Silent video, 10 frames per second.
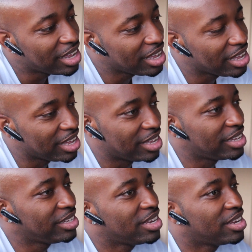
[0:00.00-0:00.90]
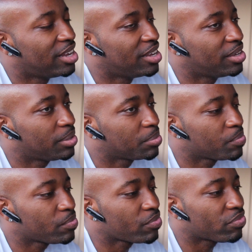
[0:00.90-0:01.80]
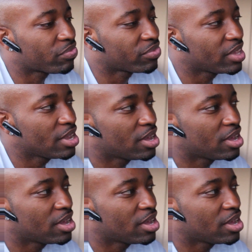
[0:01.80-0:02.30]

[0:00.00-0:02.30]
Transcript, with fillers: Ah, yeah. You do sound down.